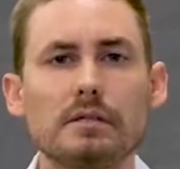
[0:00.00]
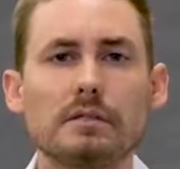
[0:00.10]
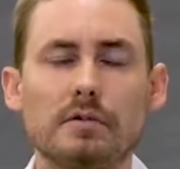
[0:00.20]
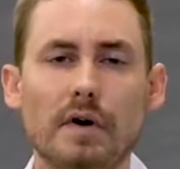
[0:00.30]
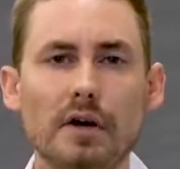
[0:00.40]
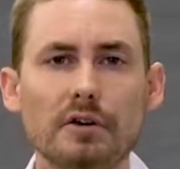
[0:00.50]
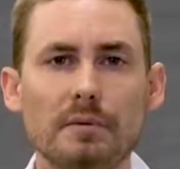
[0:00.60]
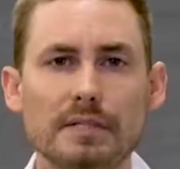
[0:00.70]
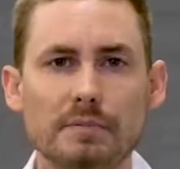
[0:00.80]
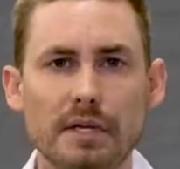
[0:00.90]
So volume
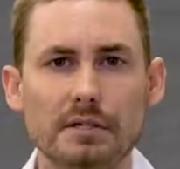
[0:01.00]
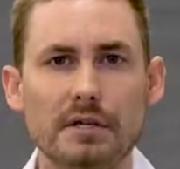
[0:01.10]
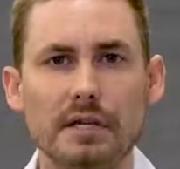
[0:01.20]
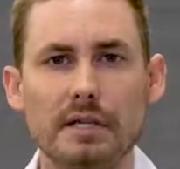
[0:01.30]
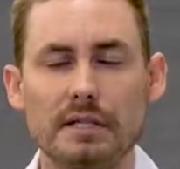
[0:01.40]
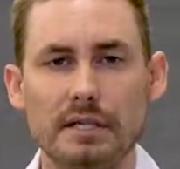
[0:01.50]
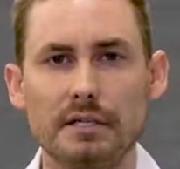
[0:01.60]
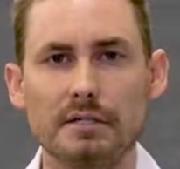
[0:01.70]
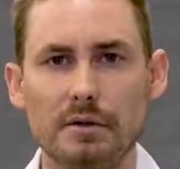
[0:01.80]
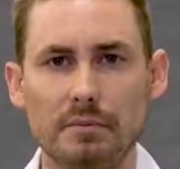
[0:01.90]
is measured in
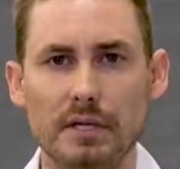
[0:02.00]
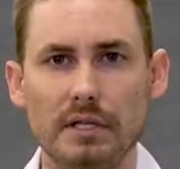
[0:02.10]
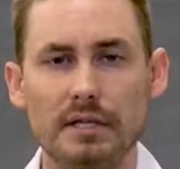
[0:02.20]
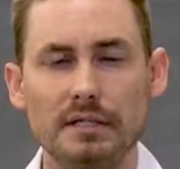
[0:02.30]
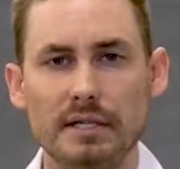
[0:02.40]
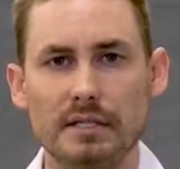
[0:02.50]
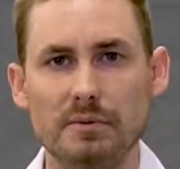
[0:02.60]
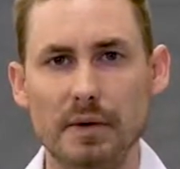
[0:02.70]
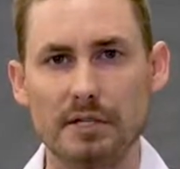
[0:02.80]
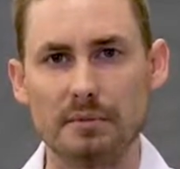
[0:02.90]
liters or milliliters and is
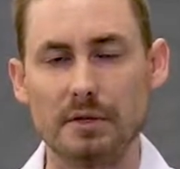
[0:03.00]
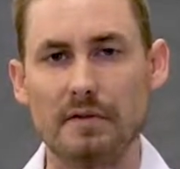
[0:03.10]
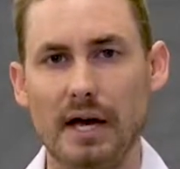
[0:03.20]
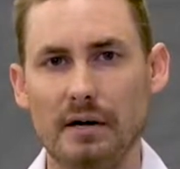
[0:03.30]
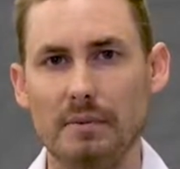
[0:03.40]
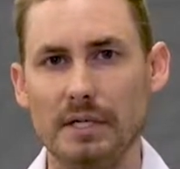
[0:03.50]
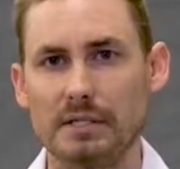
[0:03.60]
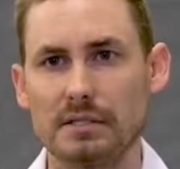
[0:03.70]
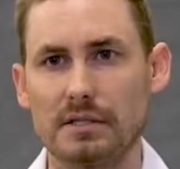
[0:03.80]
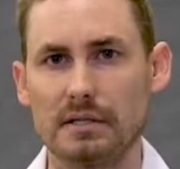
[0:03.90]
a measurement of how
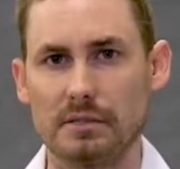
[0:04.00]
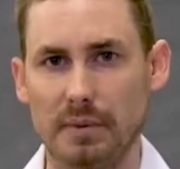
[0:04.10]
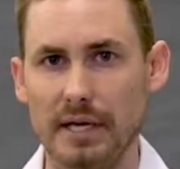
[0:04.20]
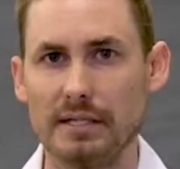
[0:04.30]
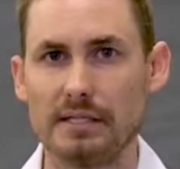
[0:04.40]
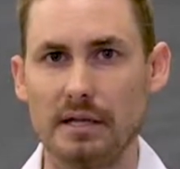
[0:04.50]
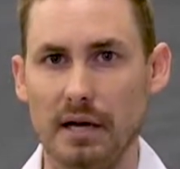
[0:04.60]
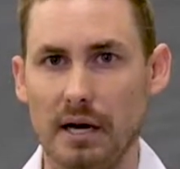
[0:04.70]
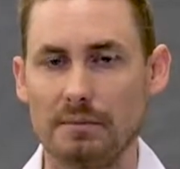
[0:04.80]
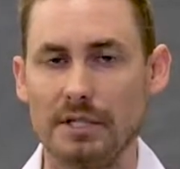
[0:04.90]
much space an
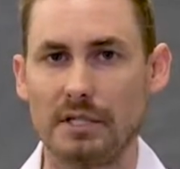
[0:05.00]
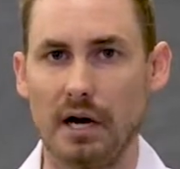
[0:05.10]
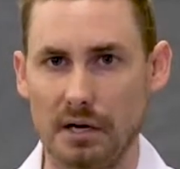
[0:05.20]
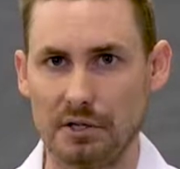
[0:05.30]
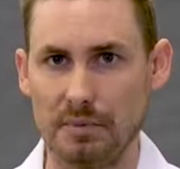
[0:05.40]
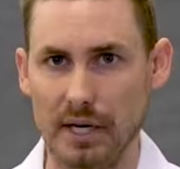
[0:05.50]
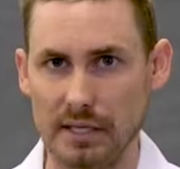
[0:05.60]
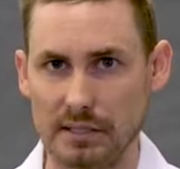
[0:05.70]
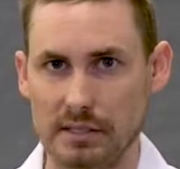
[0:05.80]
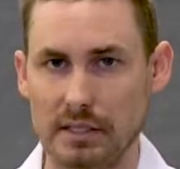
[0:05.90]
object
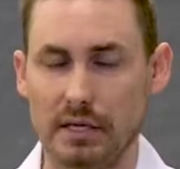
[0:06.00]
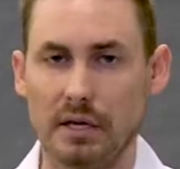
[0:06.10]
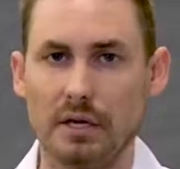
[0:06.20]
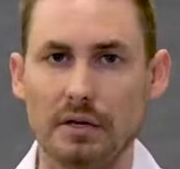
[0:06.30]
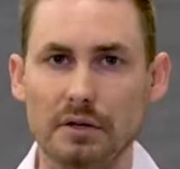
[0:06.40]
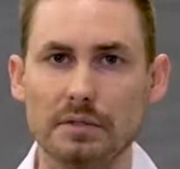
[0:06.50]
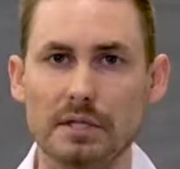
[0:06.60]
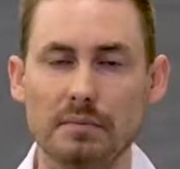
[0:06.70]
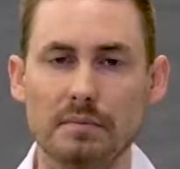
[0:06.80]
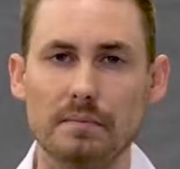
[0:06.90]
occupies.
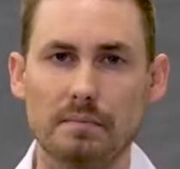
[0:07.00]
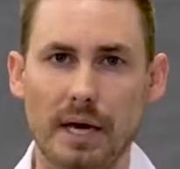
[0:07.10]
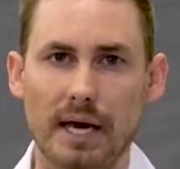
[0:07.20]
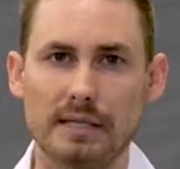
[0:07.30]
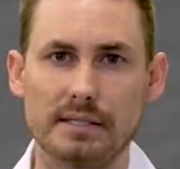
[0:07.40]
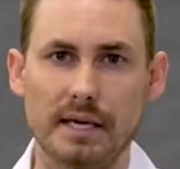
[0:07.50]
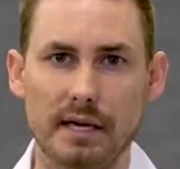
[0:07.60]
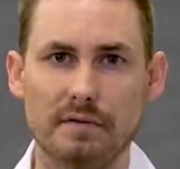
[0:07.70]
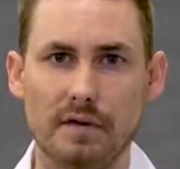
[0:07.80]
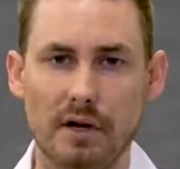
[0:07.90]
Using mass
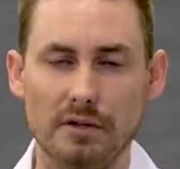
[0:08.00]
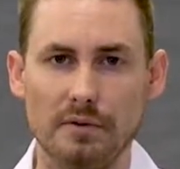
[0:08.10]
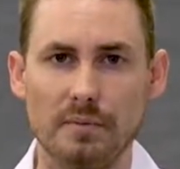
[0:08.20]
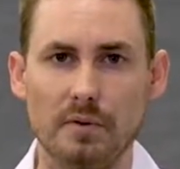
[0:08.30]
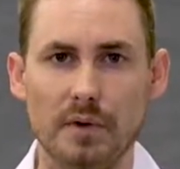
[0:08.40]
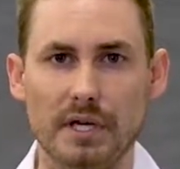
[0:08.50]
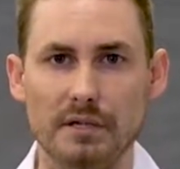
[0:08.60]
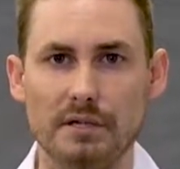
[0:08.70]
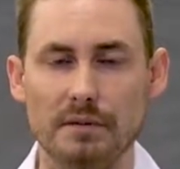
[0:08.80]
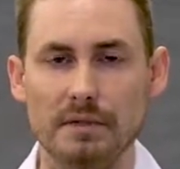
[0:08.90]
and volume, we
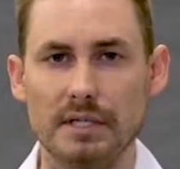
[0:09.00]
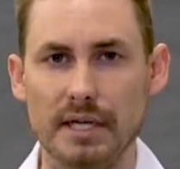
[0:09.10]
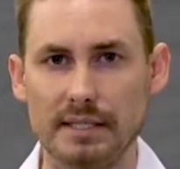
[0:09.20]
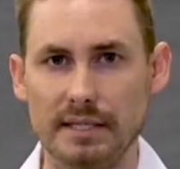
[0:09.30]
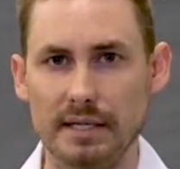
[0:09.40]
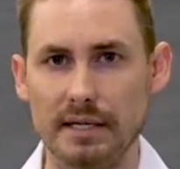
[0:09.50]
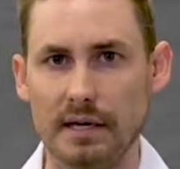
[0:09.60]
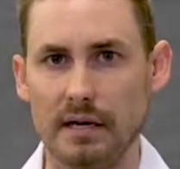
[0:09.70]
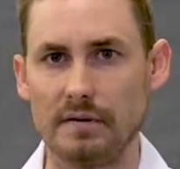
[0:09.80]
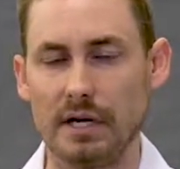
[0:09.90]
can determine the density
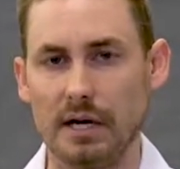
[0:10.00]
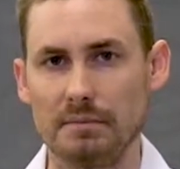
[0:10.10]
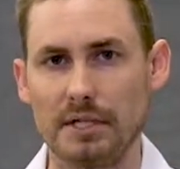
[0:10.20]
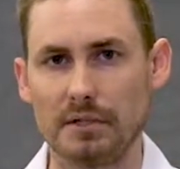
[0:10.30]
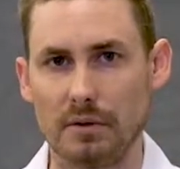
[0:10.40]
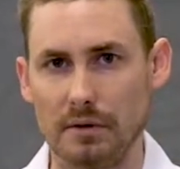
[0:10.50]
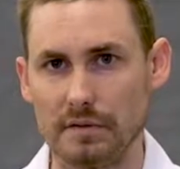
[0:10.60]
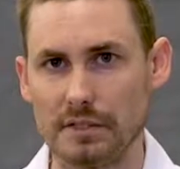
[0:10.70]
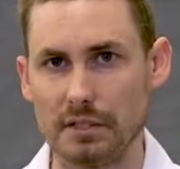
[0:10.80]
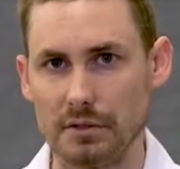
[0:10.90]
of an object or
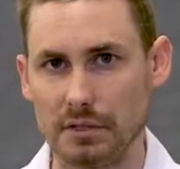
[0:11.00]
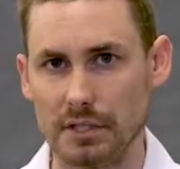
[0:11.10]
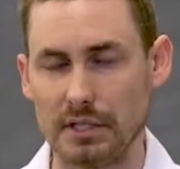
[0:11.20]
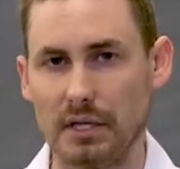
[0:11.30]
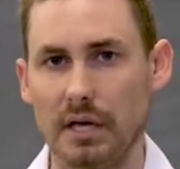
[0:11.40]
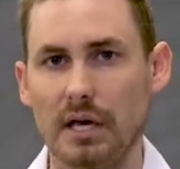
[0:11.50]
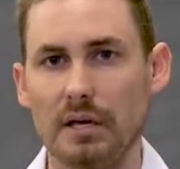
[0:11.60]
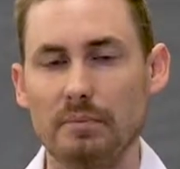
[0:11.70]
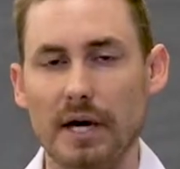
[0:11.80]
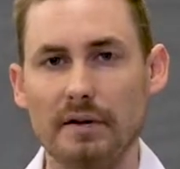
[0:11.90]
of a solution
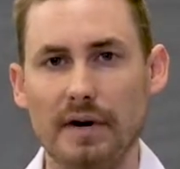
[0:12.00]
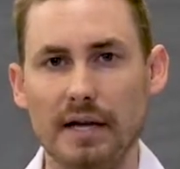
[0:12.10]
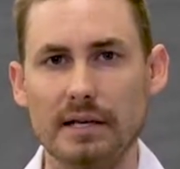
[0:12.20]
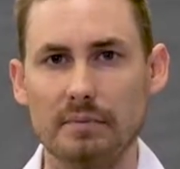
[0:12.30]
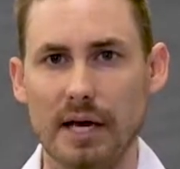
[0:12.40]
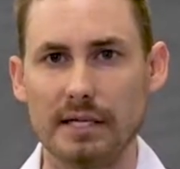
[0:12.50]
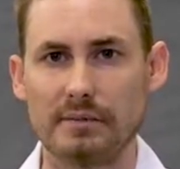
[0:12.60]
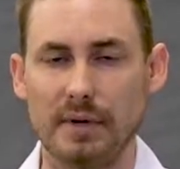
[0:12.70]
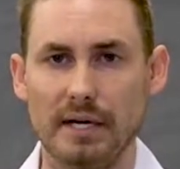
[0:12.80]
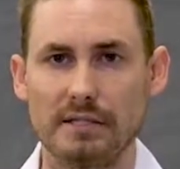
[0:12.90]
by dividing
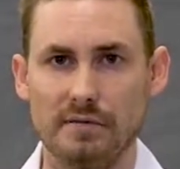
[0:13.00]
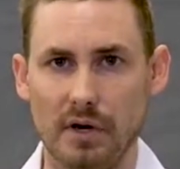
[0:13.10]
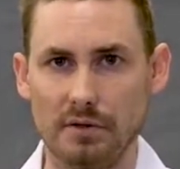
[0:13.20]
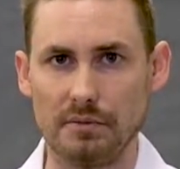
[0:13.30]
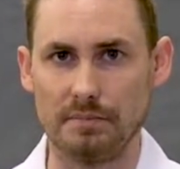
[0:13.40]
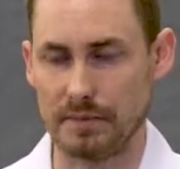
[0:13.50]
mass by its volume.